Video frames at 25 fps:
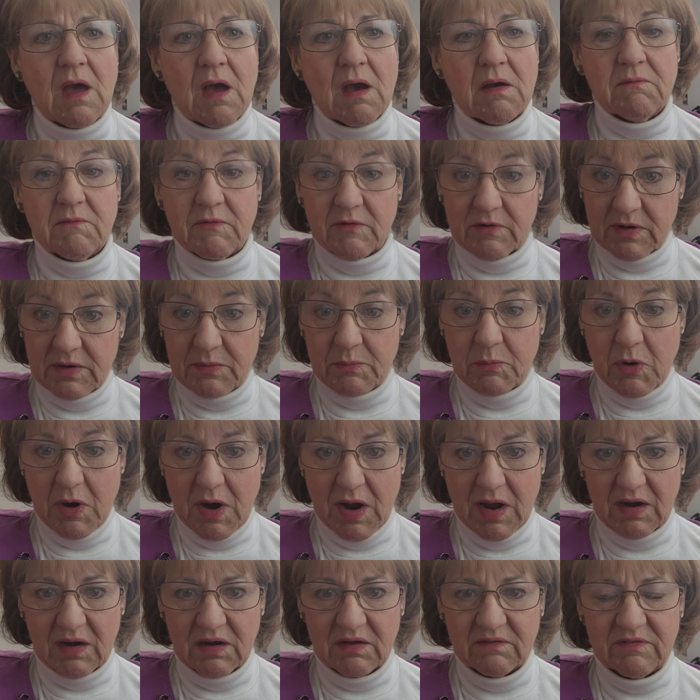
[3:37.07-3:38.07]
I'm very
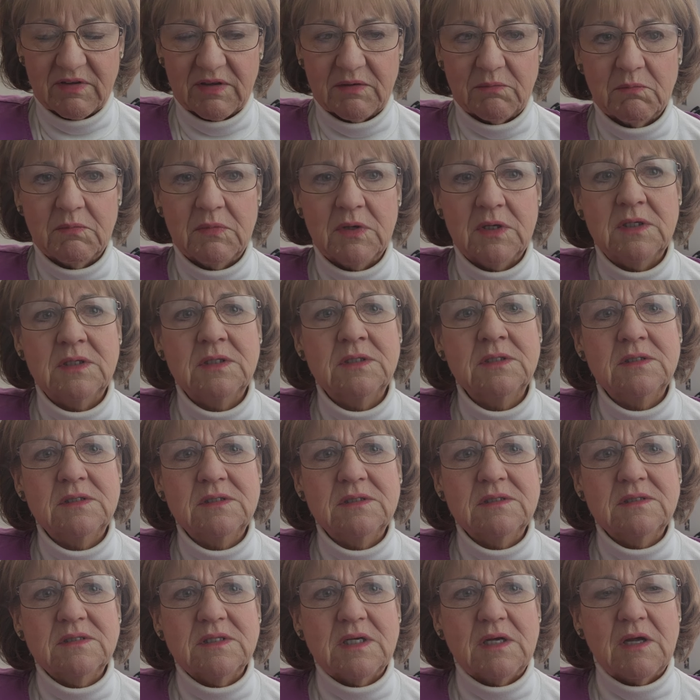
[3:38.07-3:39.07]
proud of him
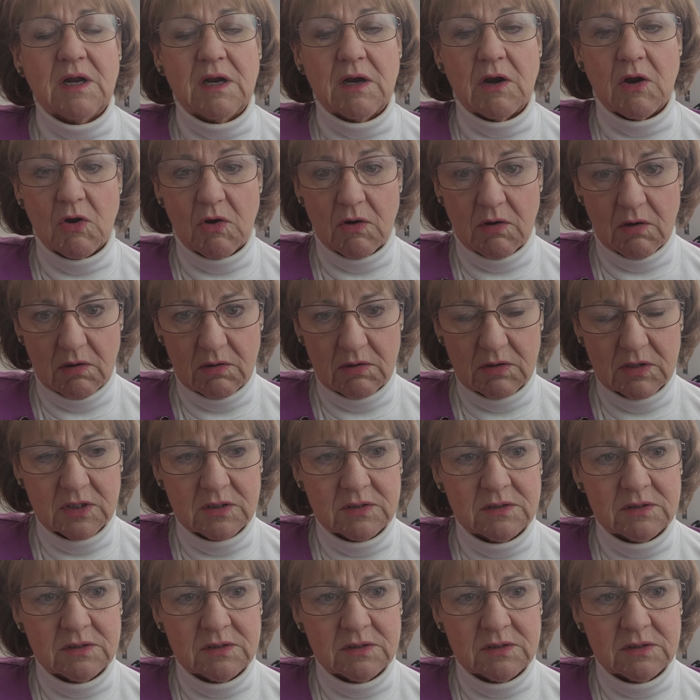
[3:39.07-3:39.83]
and her